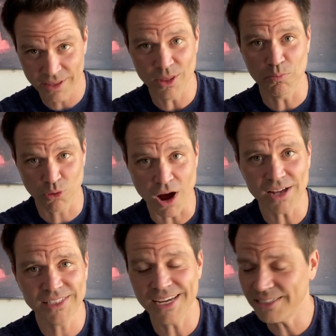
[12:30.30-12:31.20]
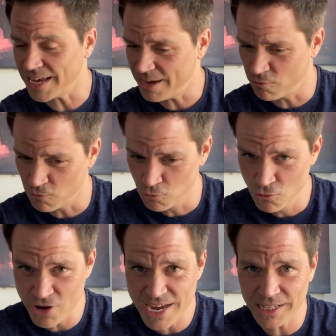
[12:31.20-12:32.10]
the process, a
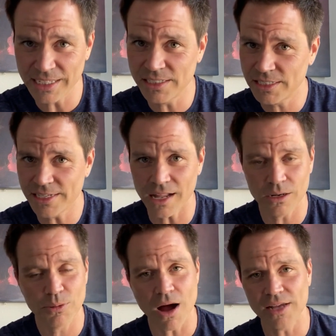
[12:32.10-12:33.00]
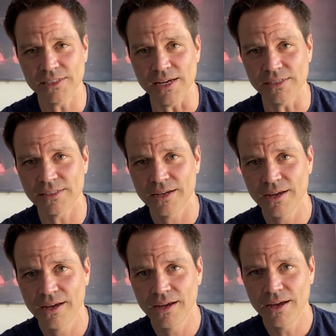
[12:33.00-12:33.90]
really stellar process
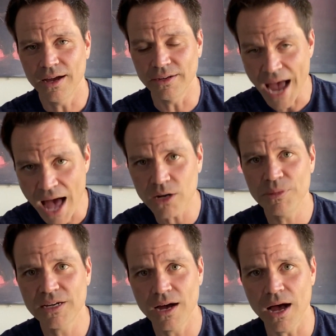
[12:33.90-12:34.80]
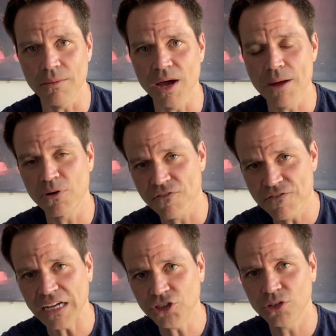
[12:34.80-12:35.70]
on how to become a
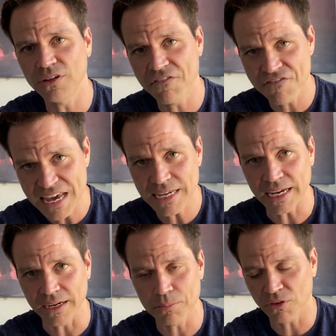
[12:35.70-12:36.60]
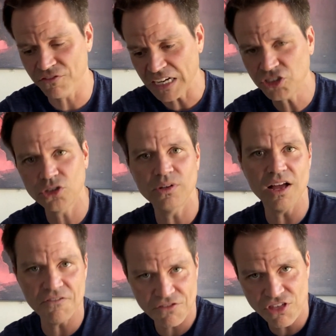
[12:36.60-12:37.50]
professional of thinking, a professional
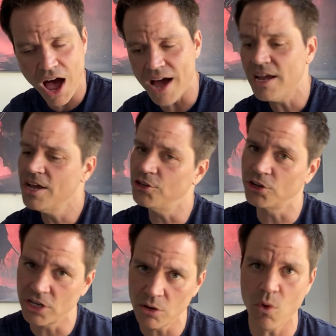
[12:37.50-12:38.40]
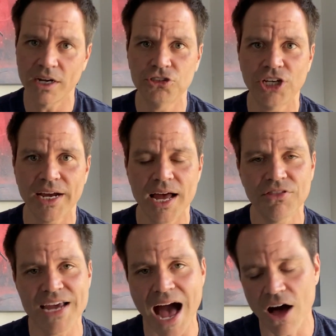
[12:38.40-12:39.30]
of thought, you're going to want to check out
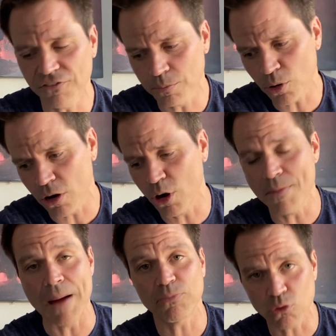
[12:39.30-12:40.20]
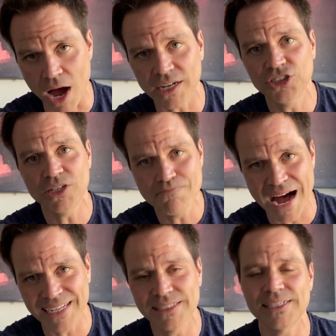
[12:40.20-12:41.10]
the Alpha program at
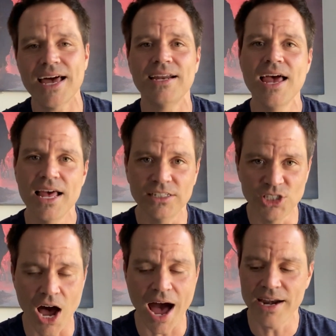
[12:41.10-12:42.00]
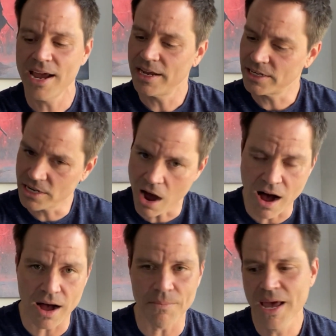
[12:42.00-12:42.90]

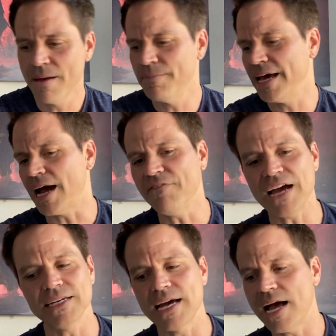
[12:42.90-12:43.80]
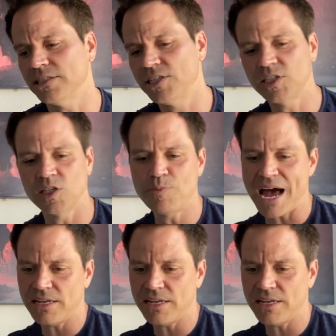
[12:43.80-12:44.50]
prodigymindset.com. Man, I've got guys just this